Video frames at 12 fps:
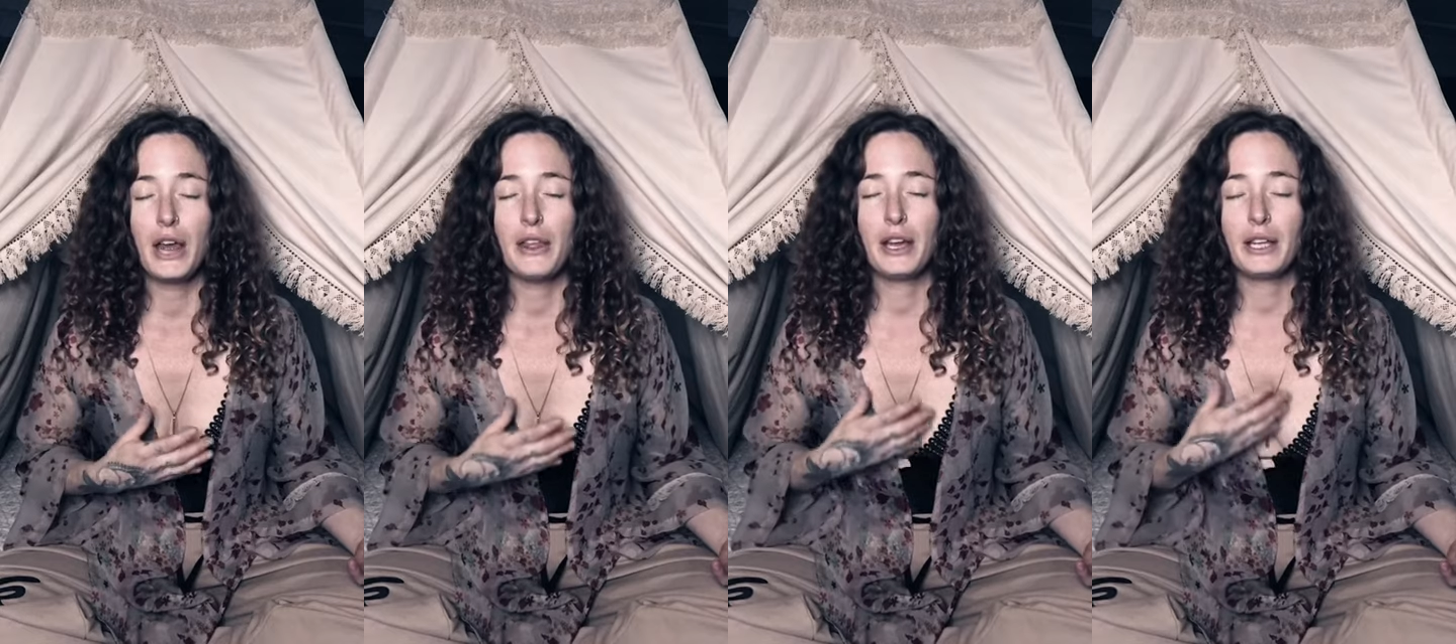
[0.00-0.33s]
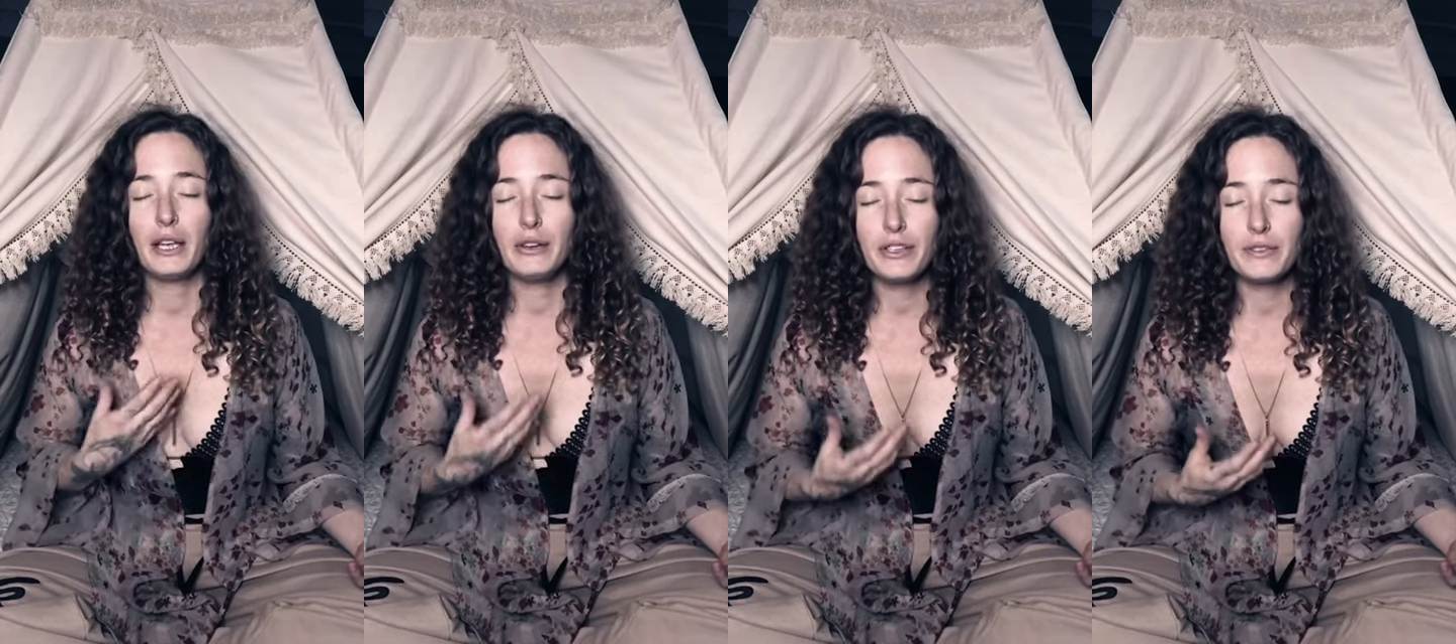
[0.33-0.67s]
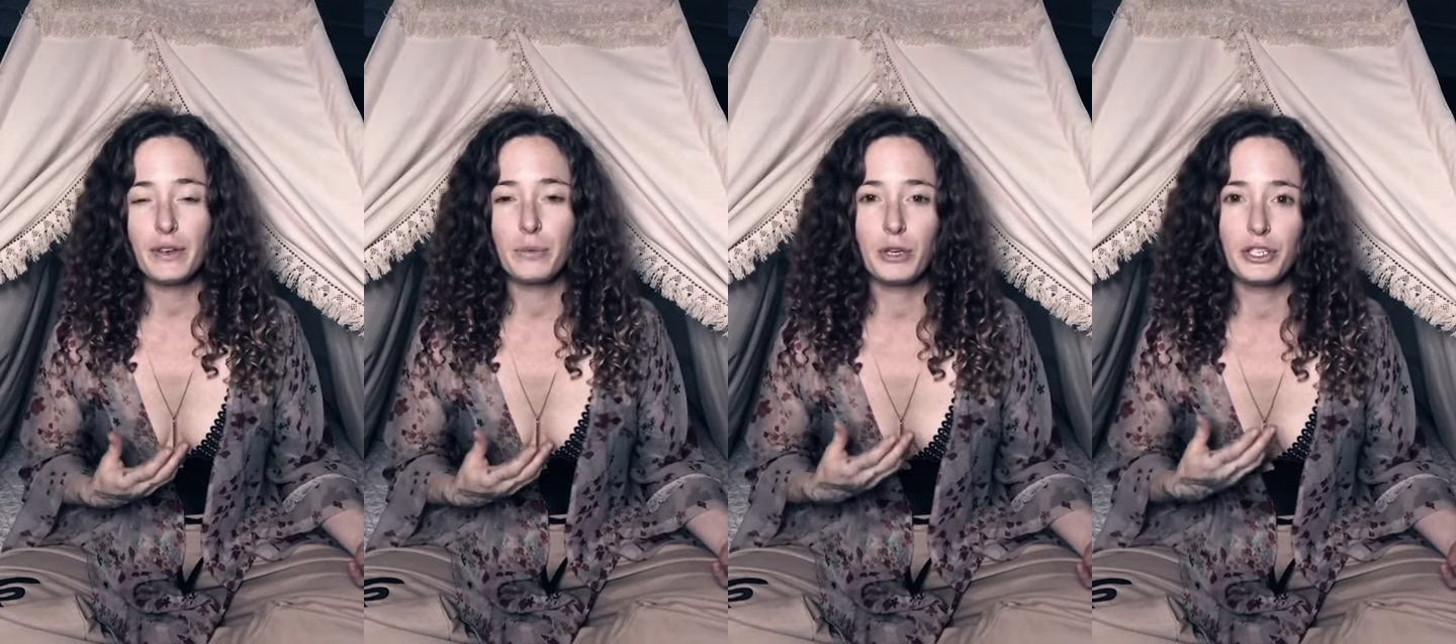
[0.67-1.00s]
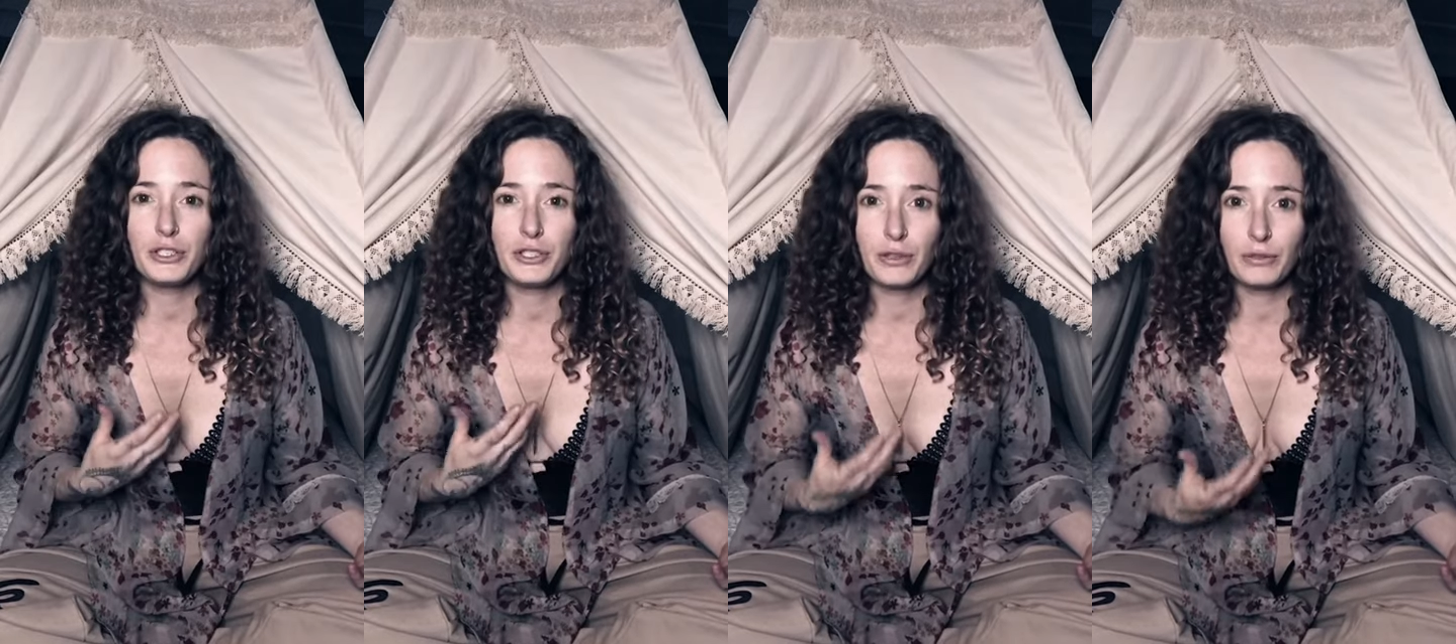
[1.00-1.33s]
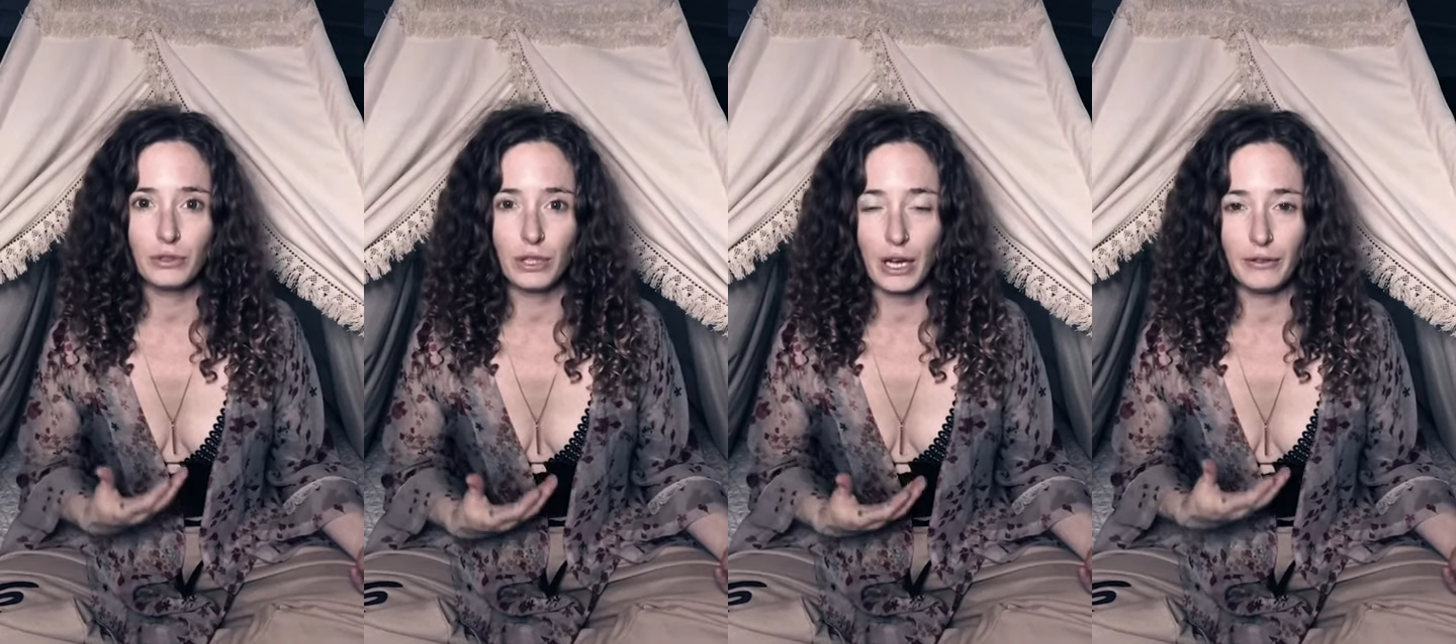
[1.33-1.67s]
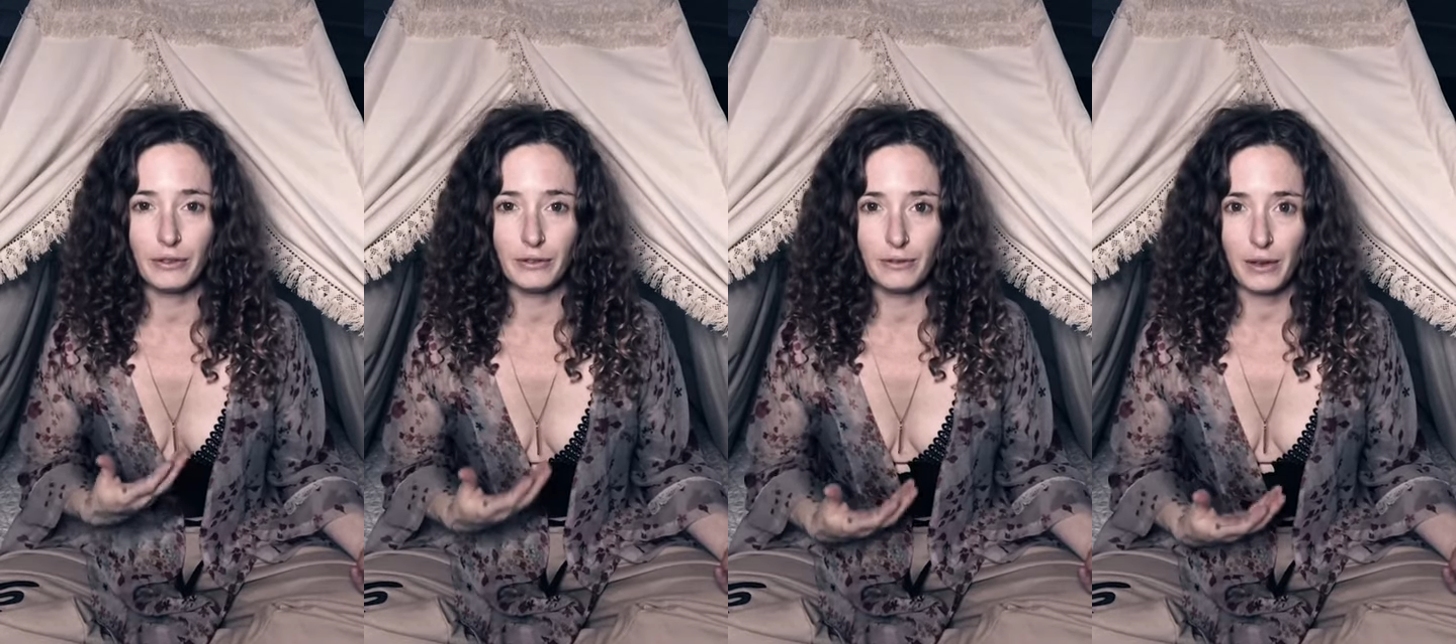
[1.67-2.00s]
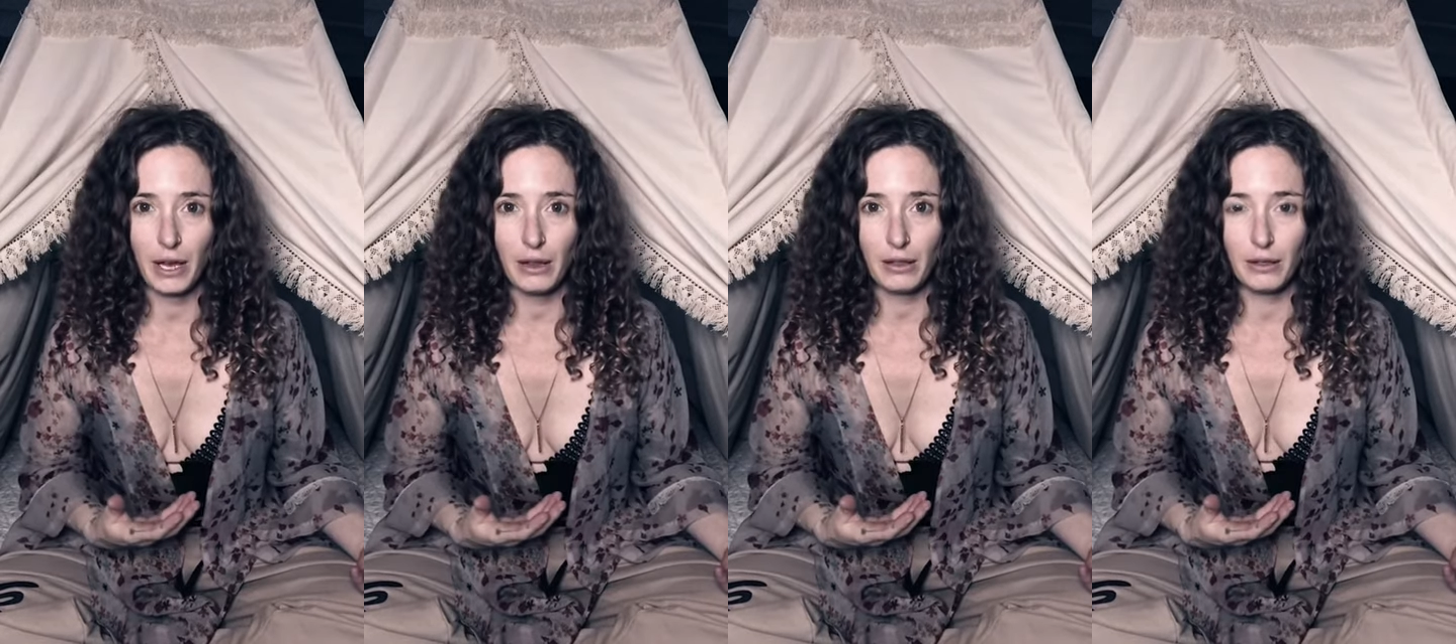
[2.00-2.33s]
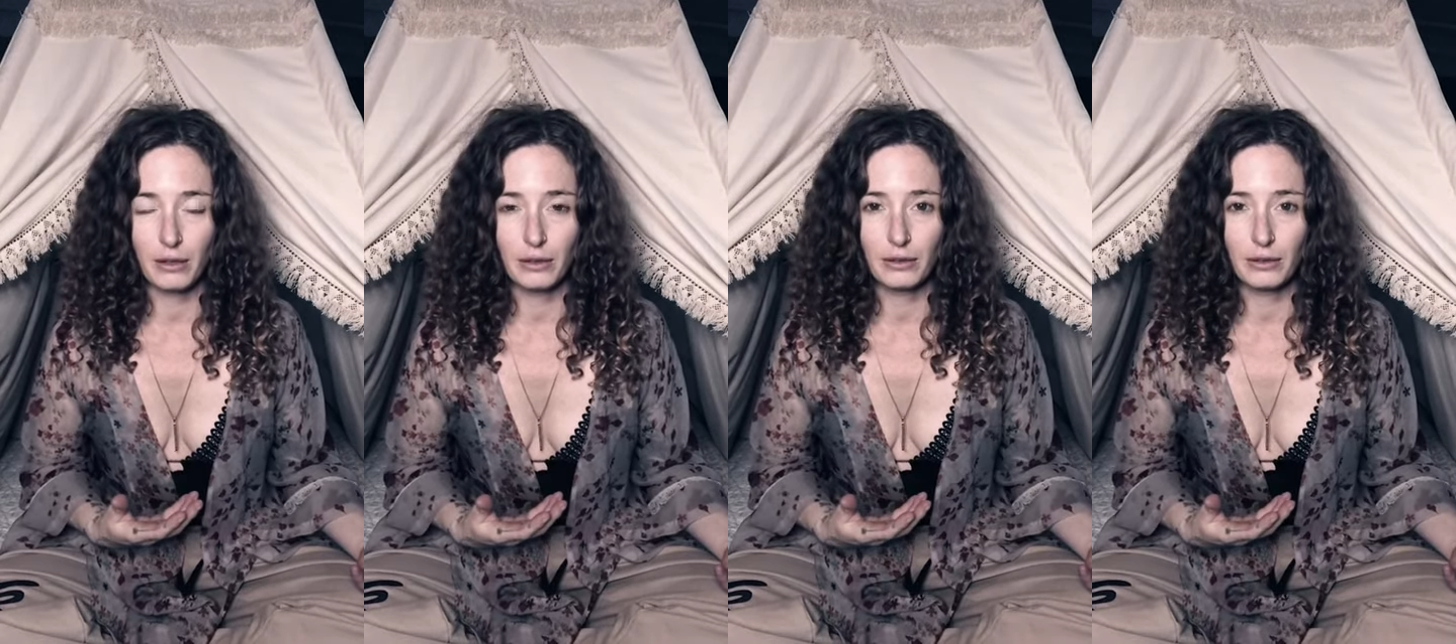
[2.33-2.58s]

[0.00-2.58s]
that carries vibrations of love and faith,